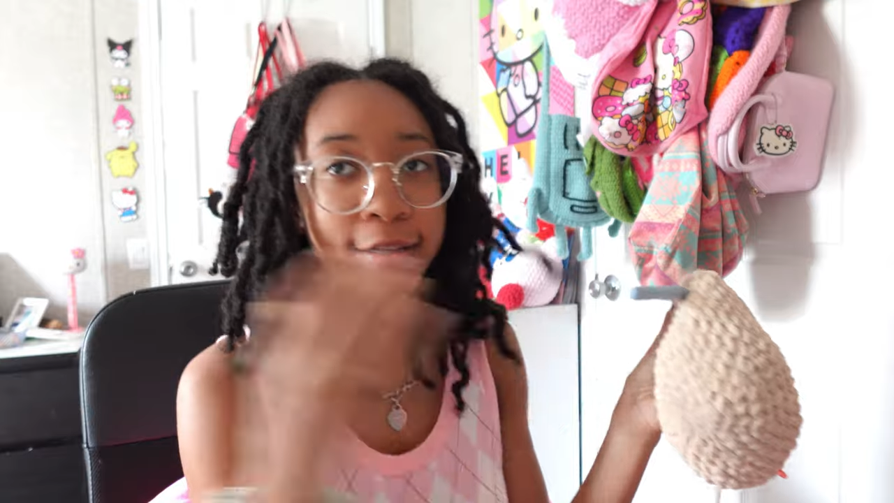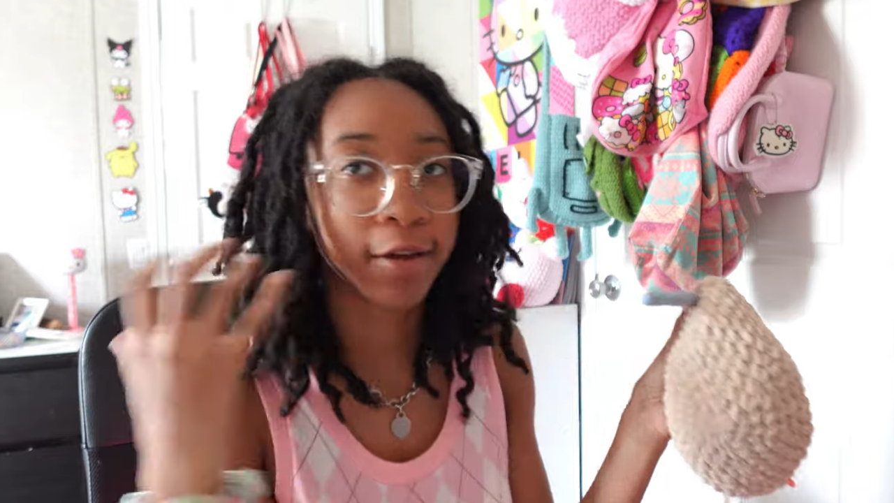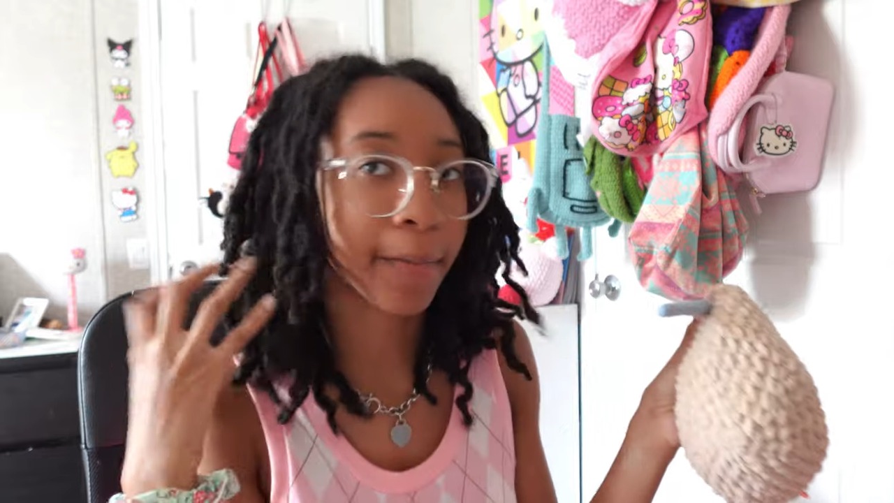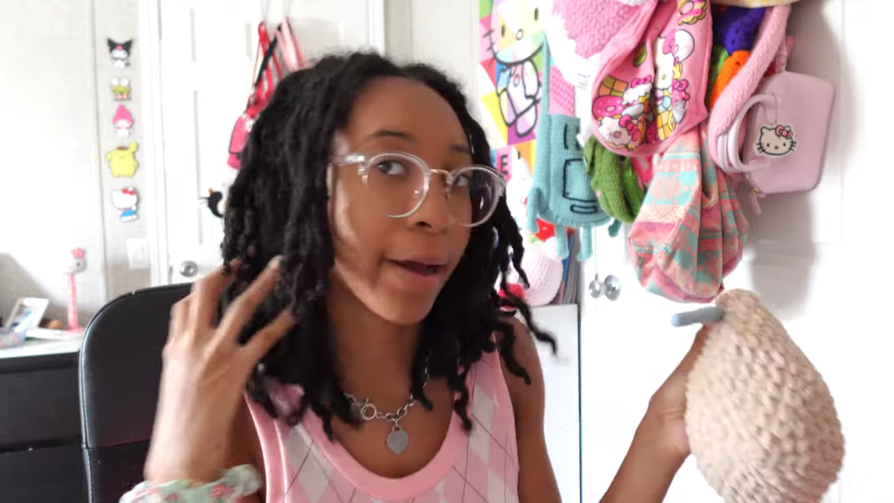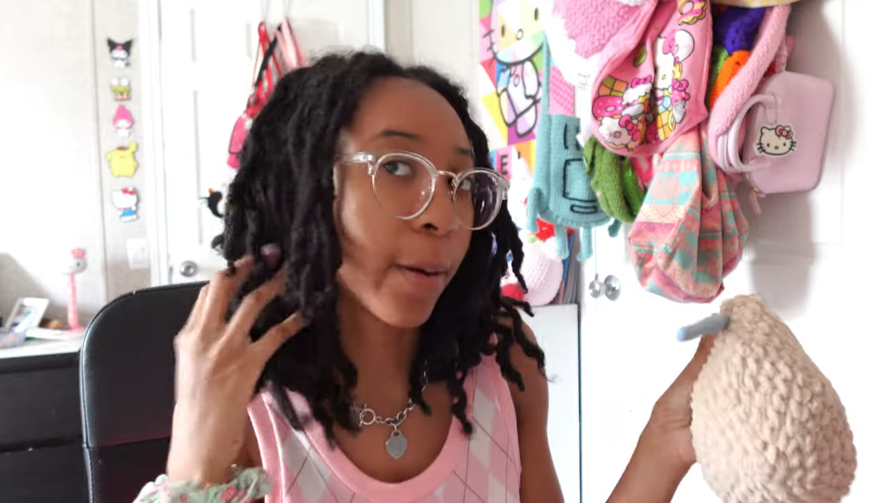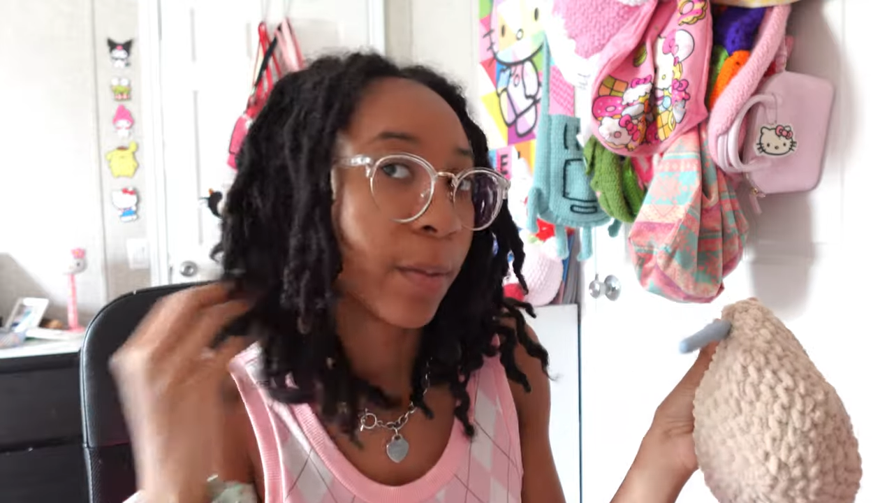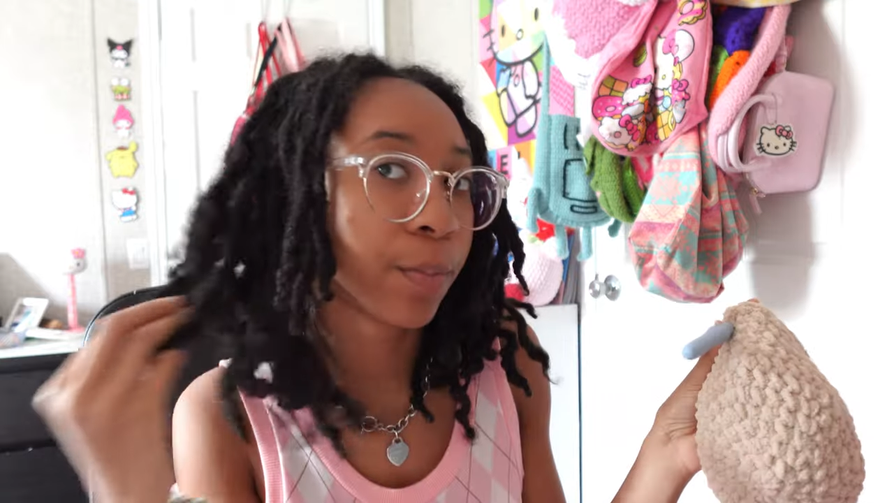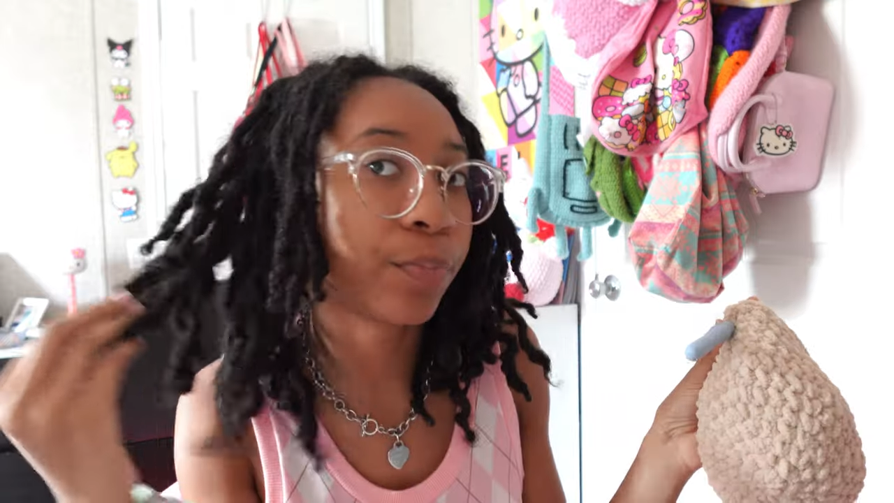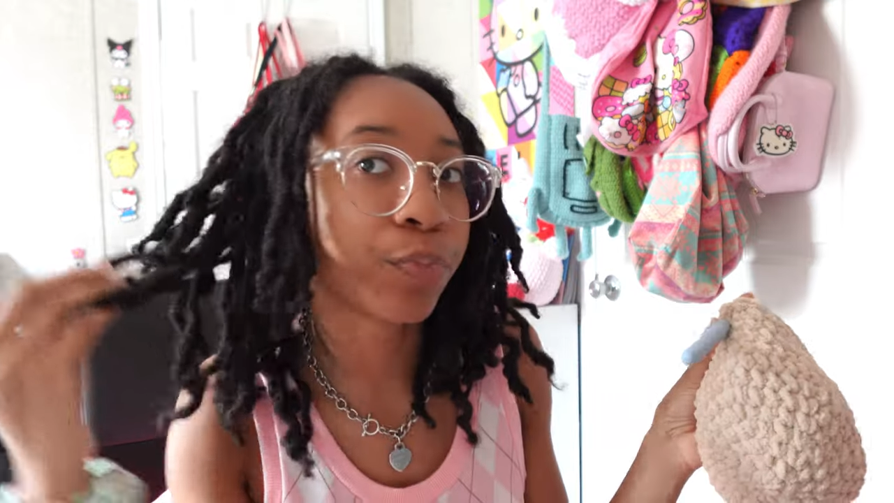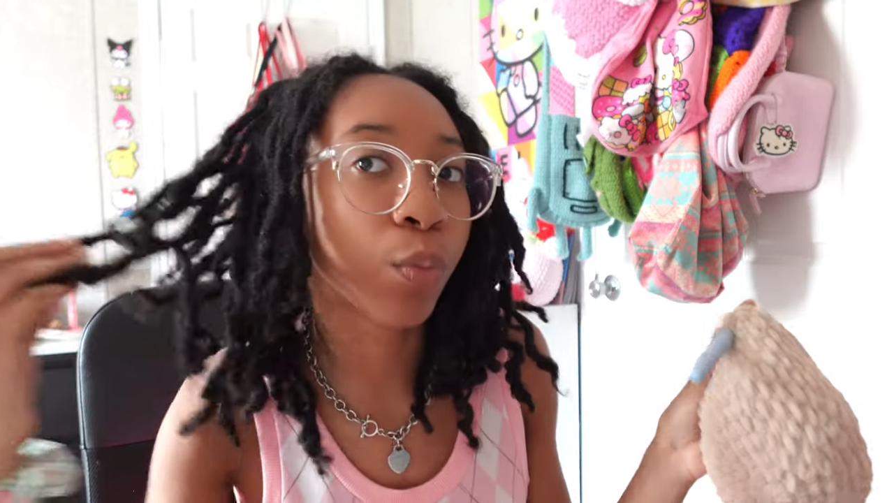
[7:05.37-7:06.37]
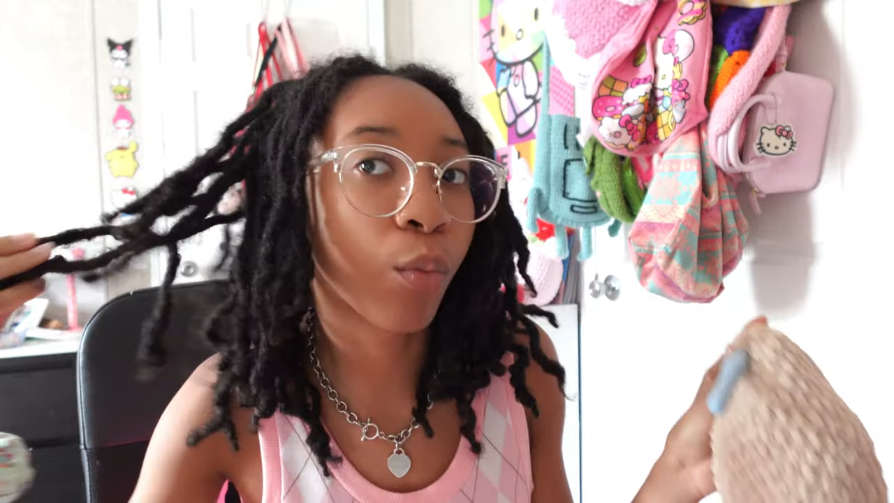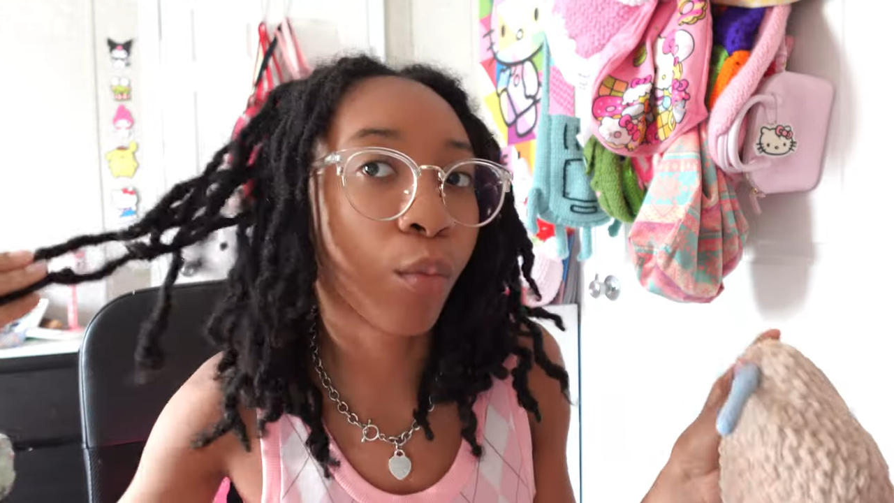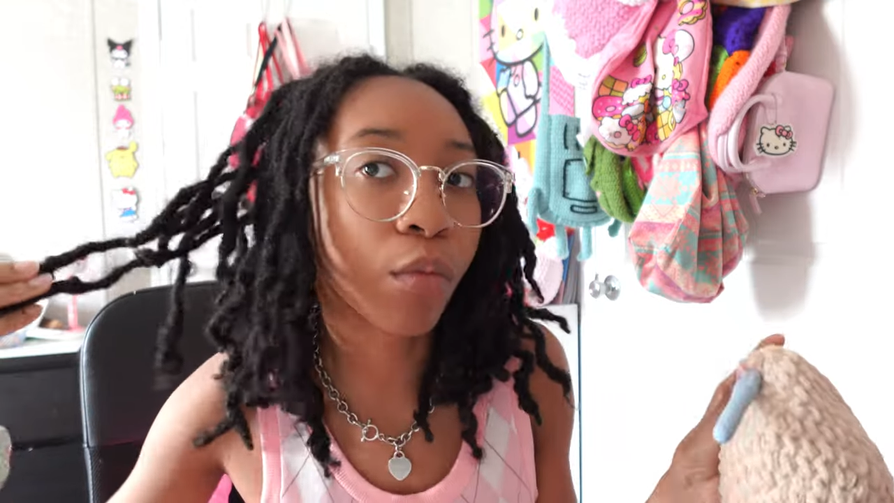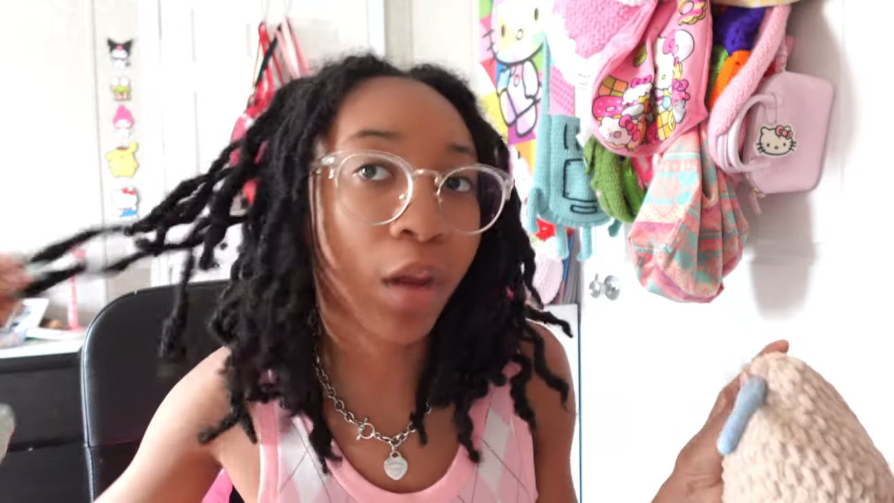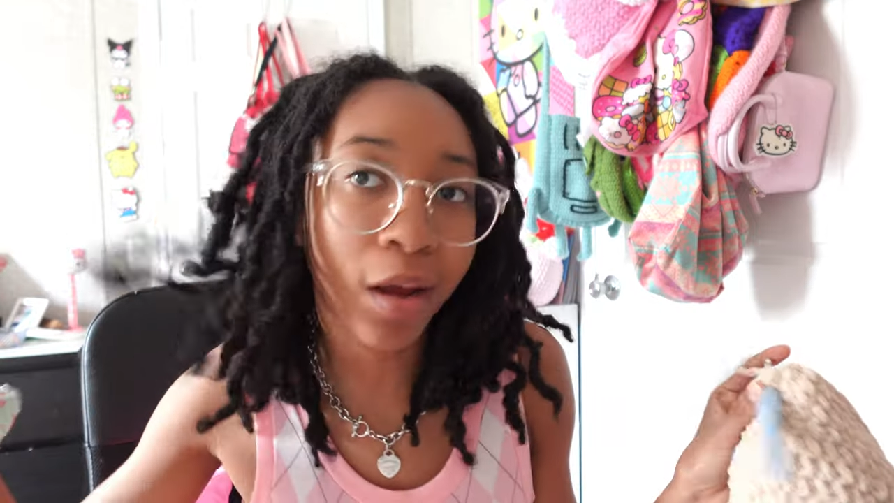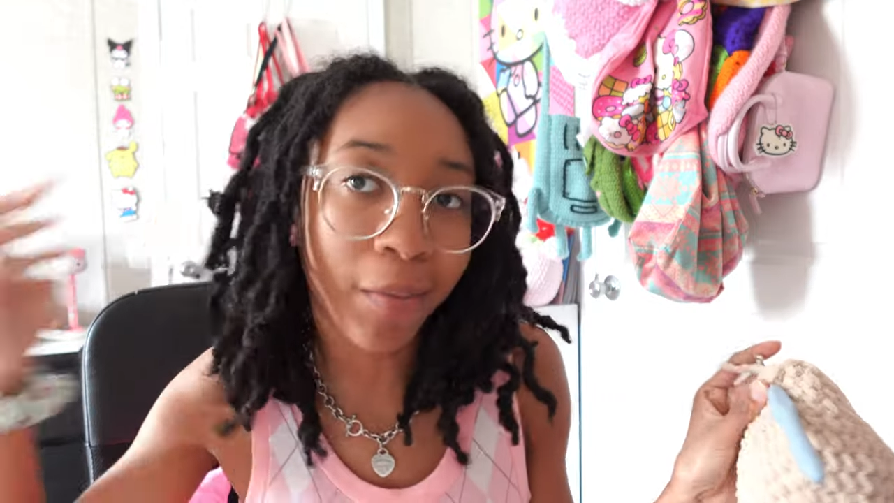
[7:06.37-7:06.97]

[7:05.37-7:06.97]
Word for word: took them out. I